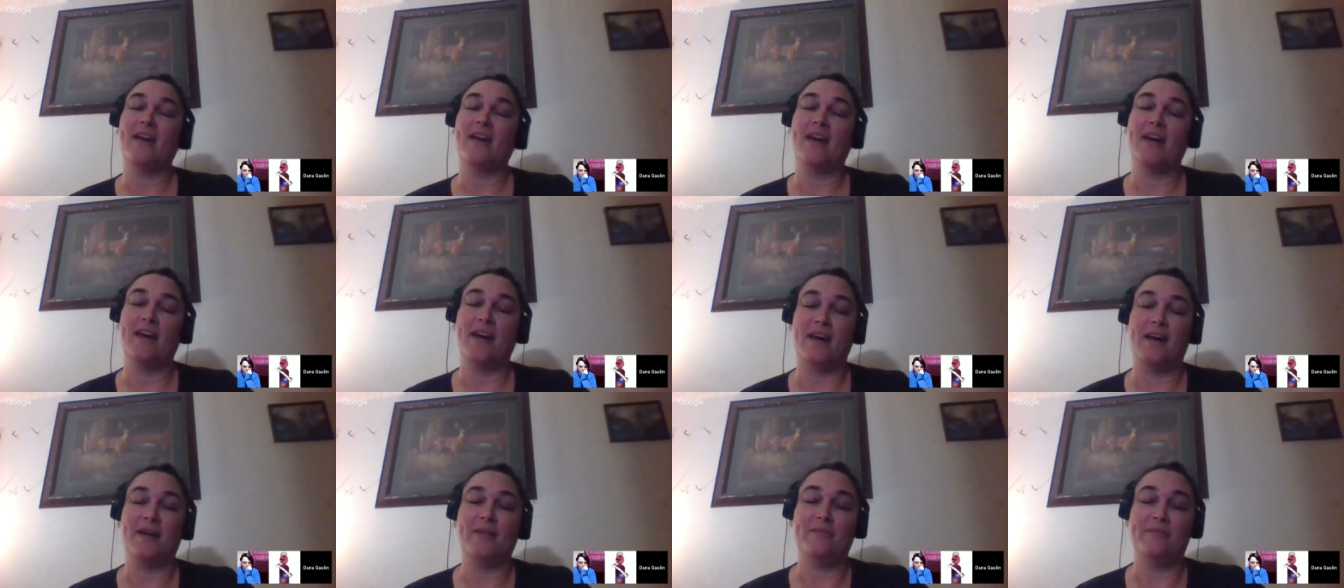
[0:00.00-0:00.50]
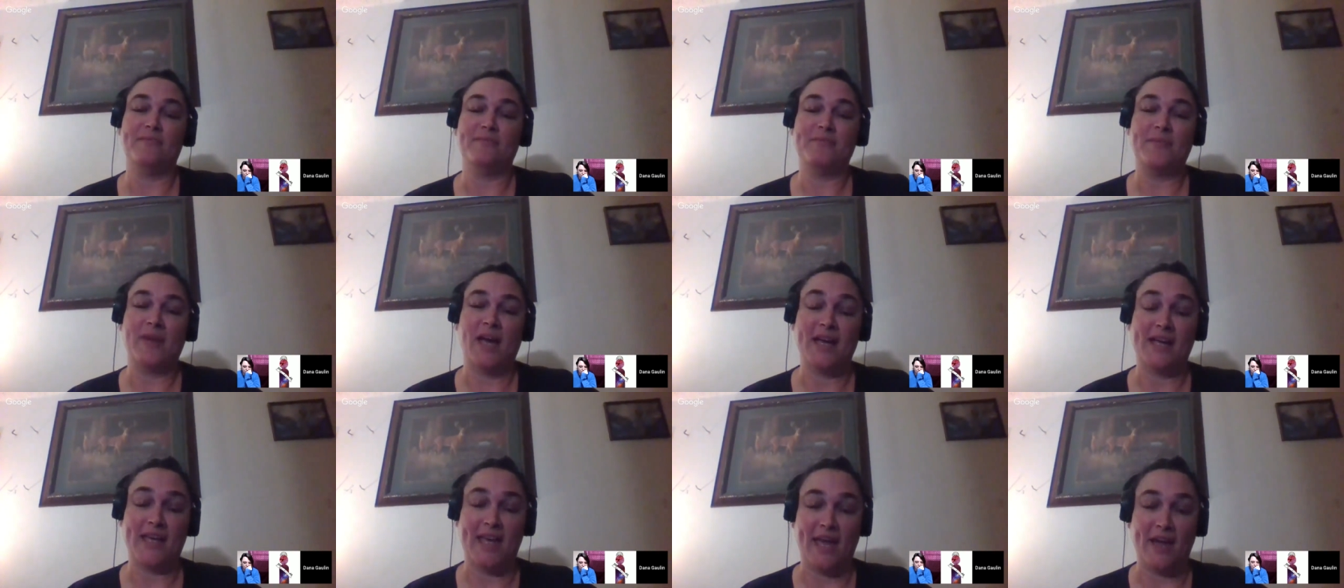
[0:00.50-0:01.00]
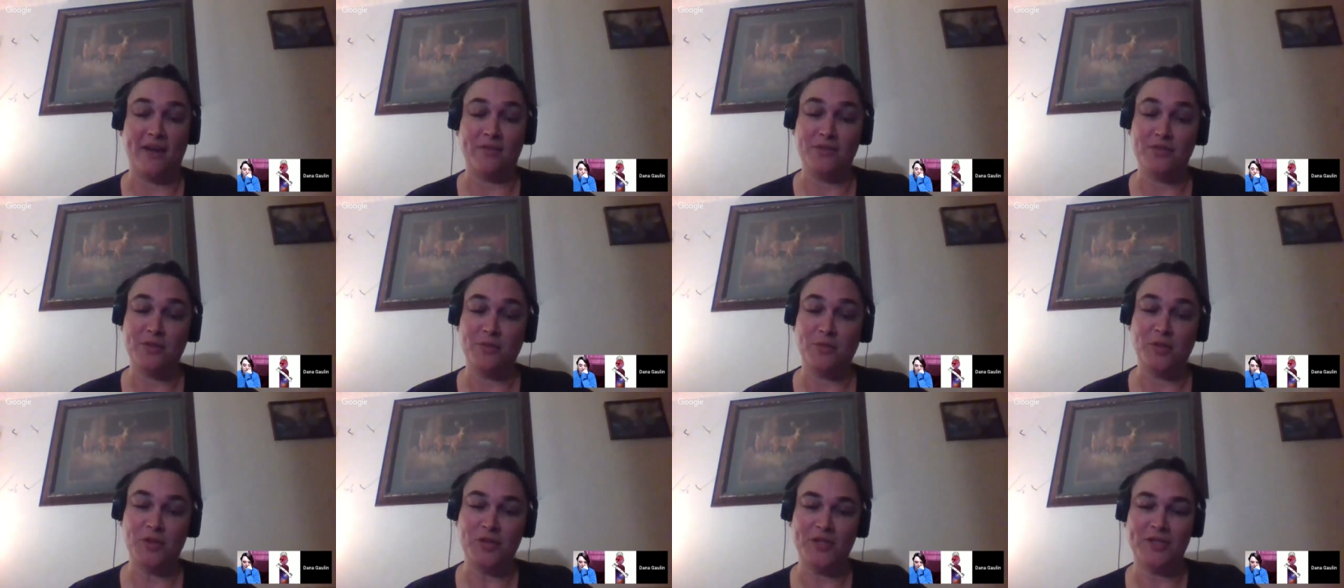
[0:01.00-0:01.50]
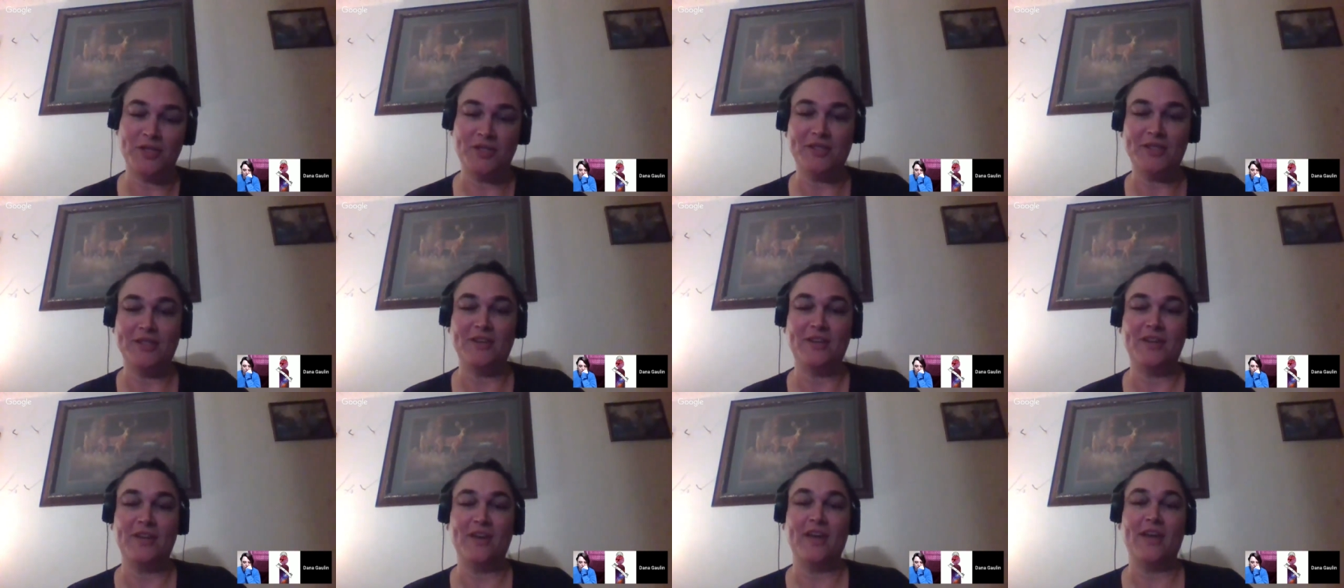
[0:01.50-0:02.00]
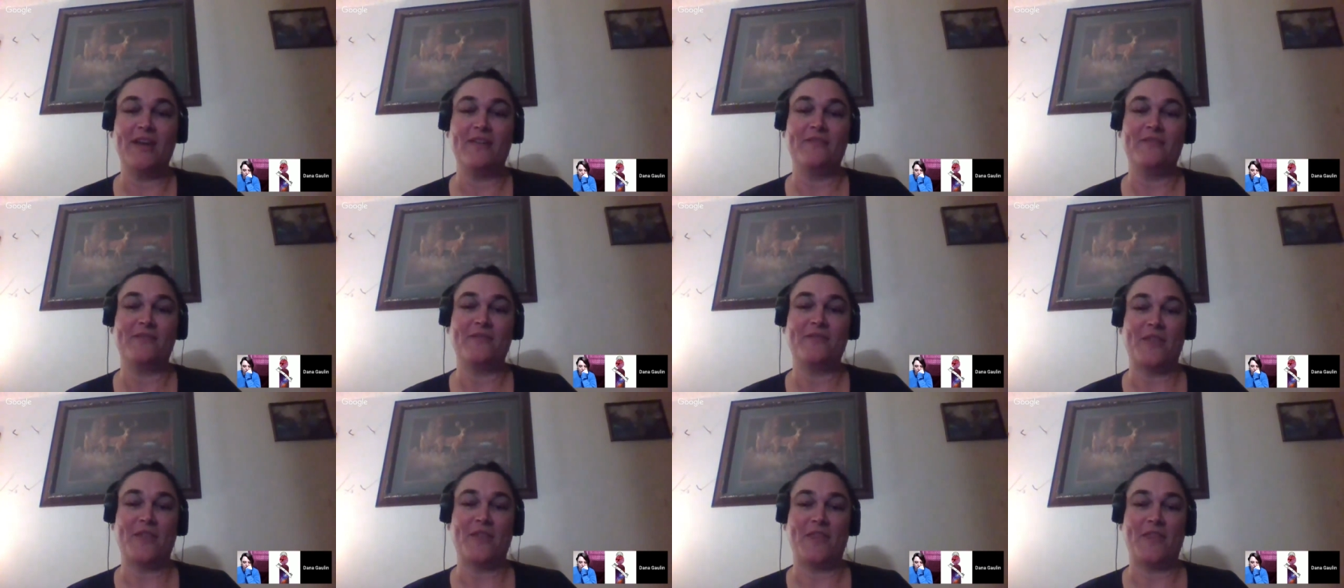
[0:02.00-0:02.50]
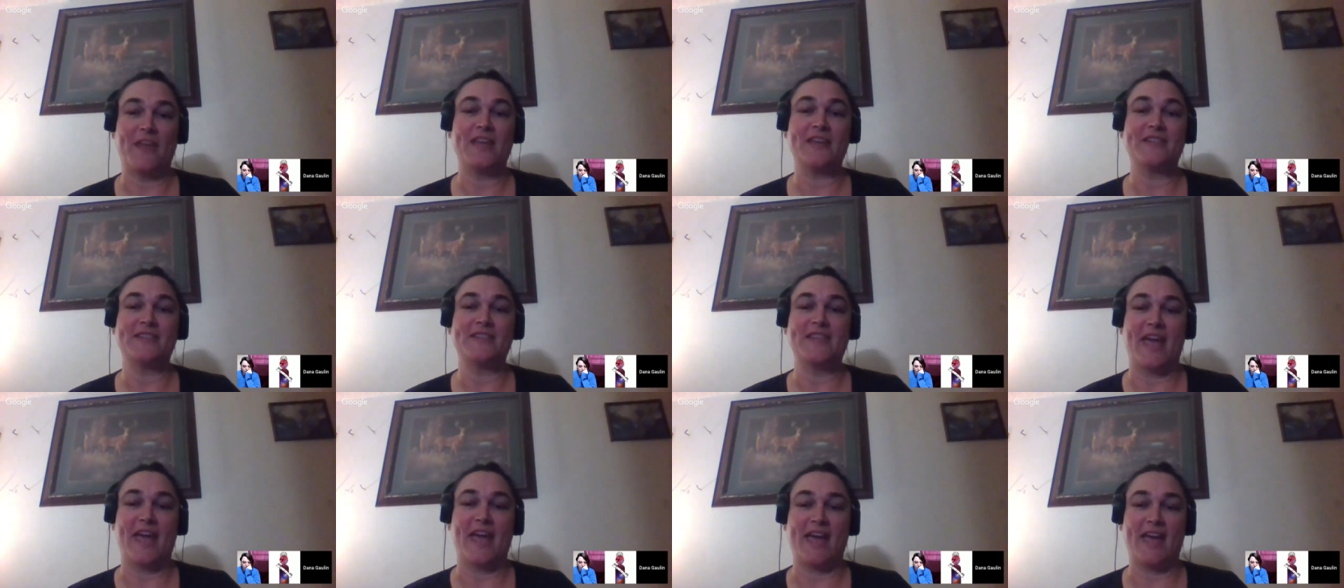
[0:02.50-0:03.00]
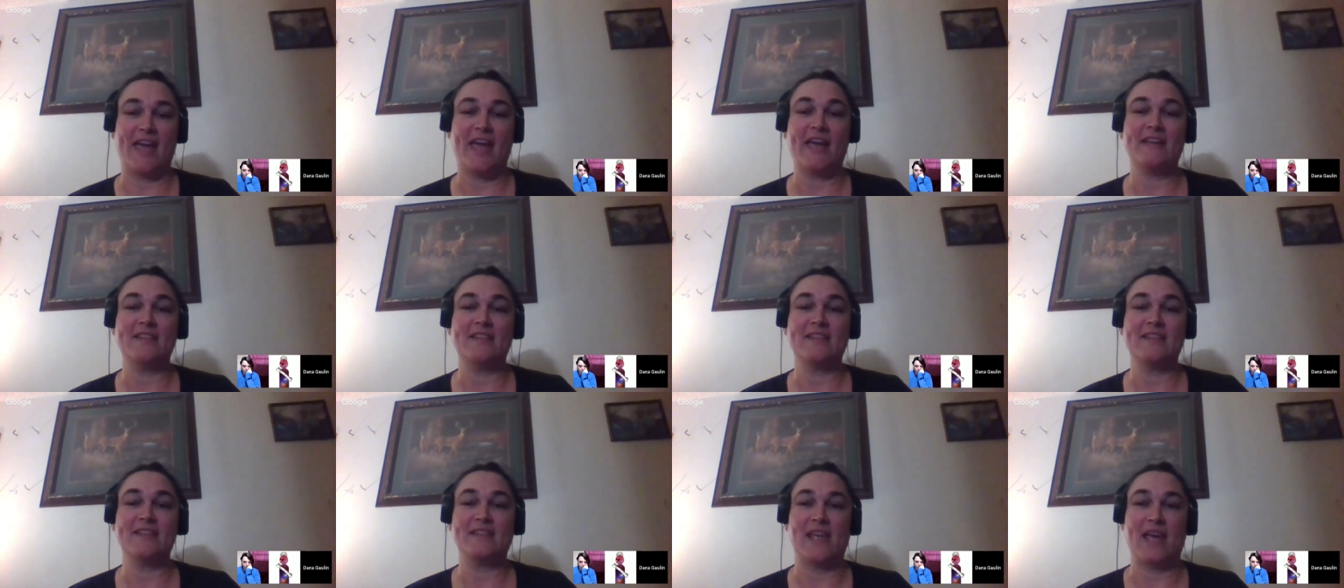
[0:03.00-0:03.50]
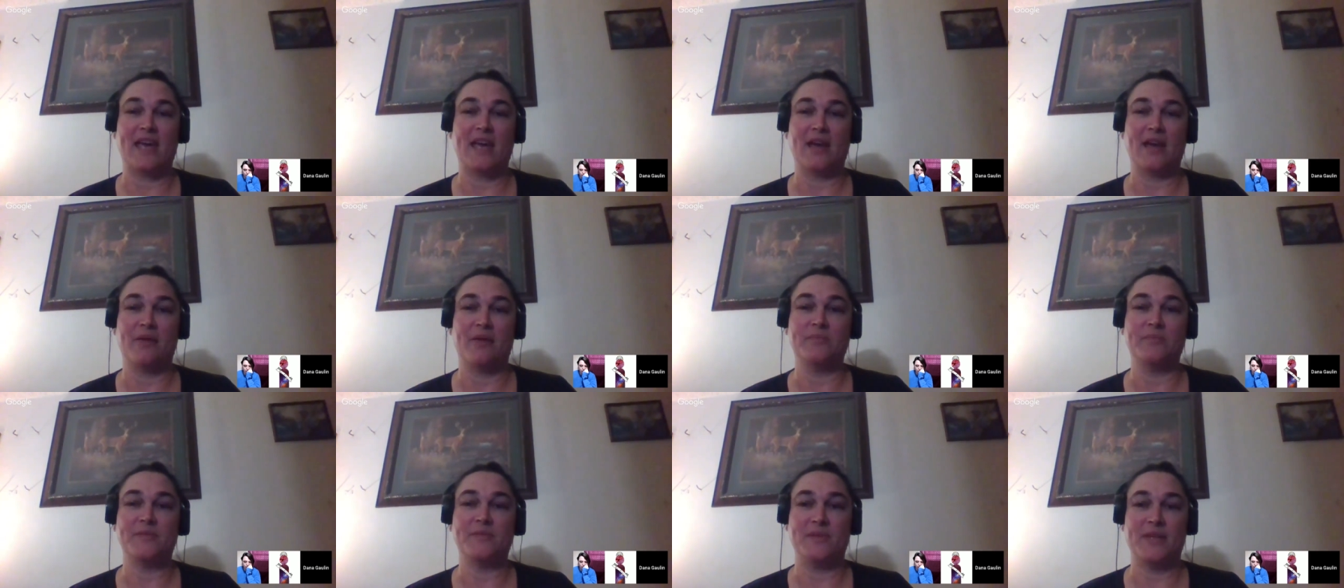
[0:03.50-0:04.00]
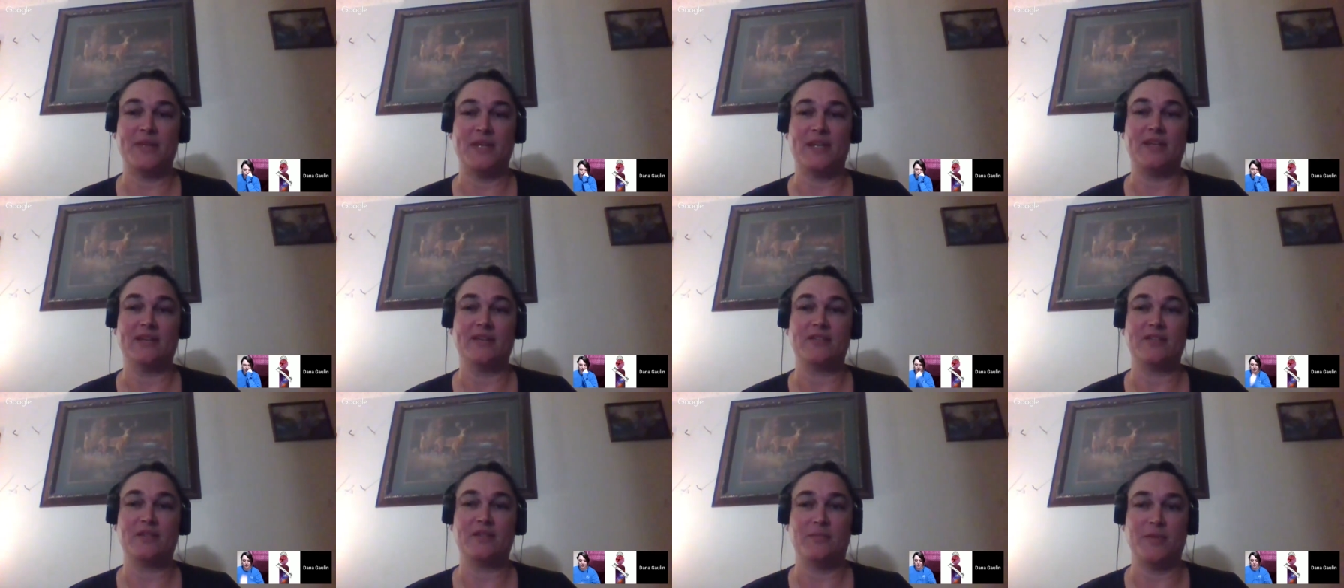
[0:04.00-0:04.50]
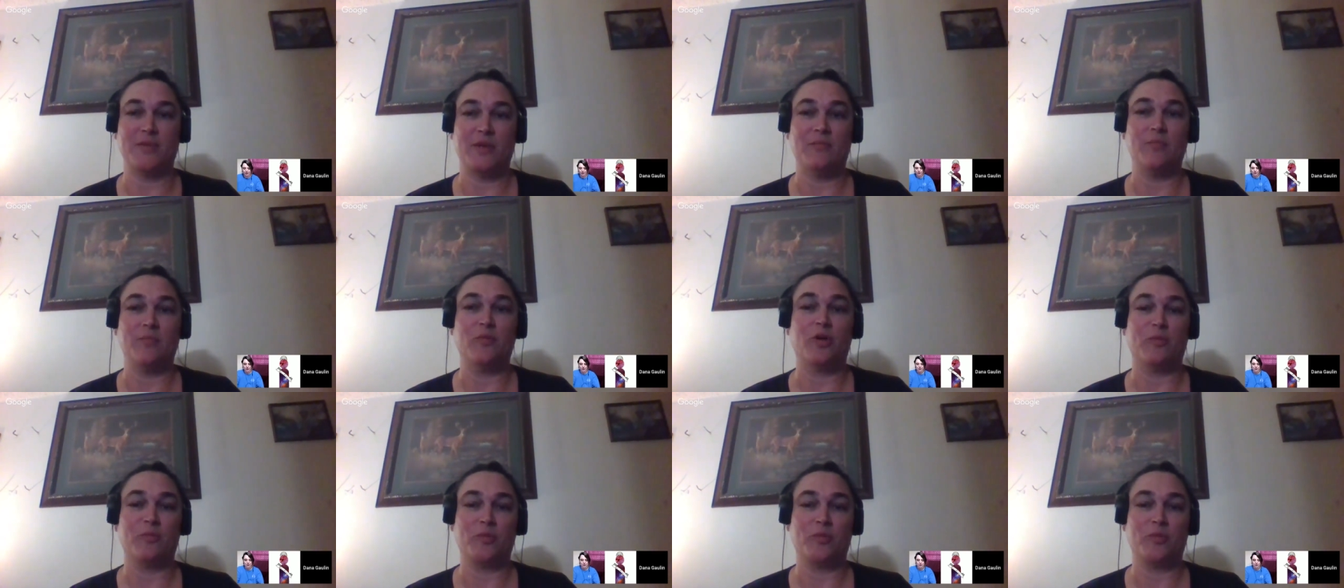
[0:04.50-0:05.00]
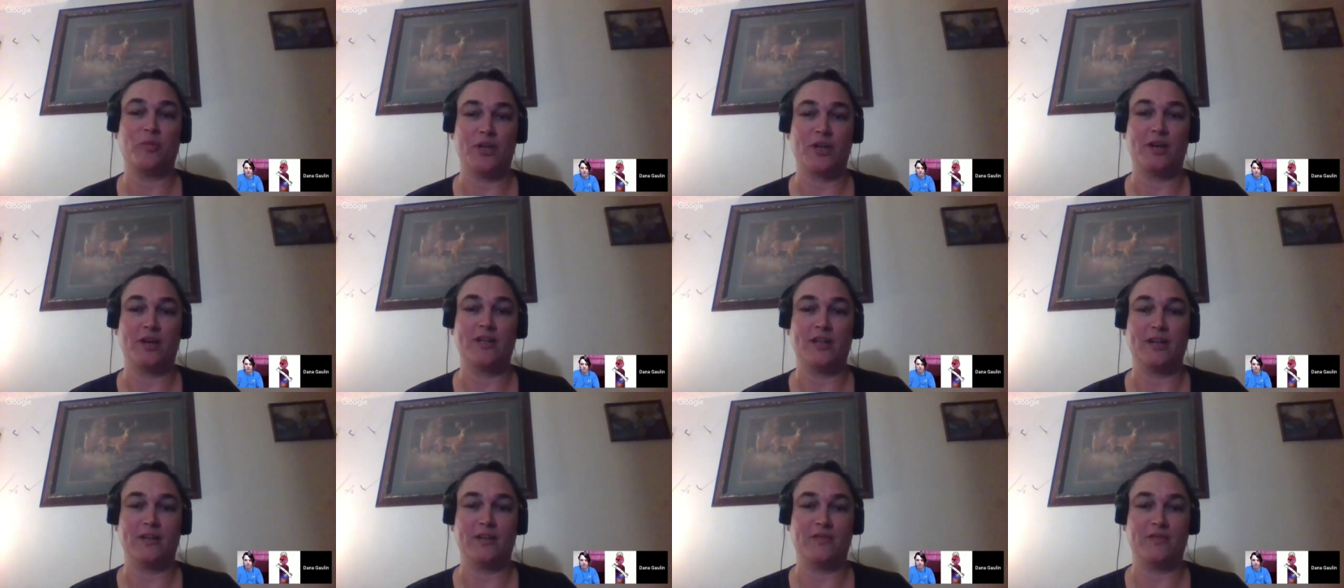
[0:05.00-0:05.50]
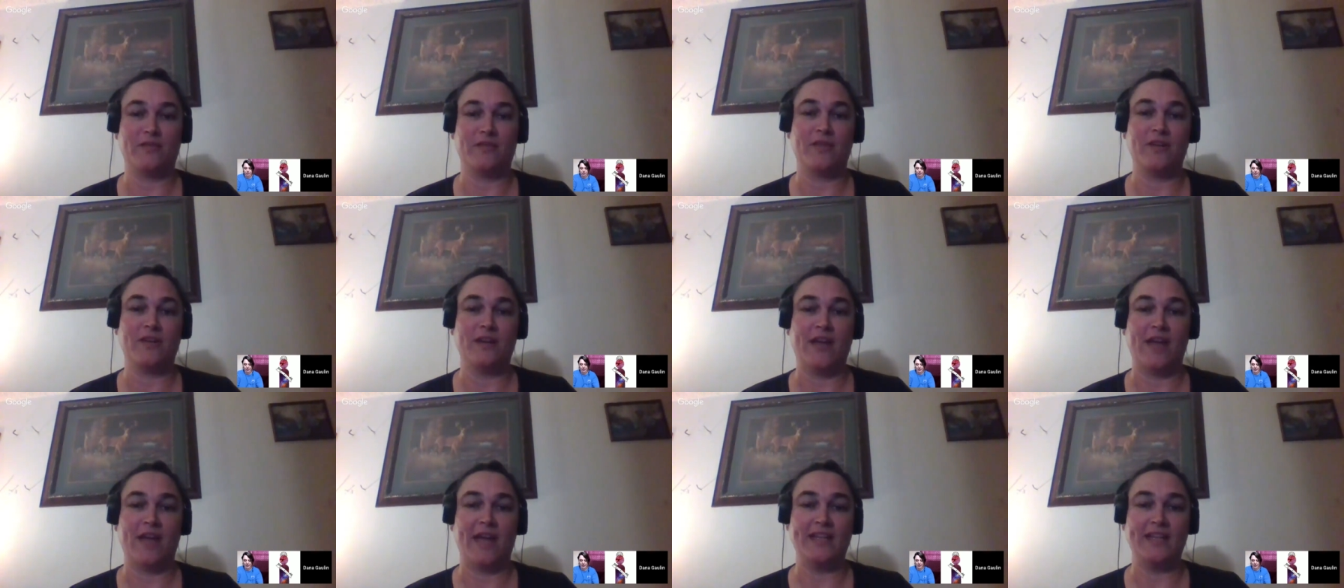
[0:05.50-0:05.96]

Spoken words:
accountable, for things has helped me to be more productive.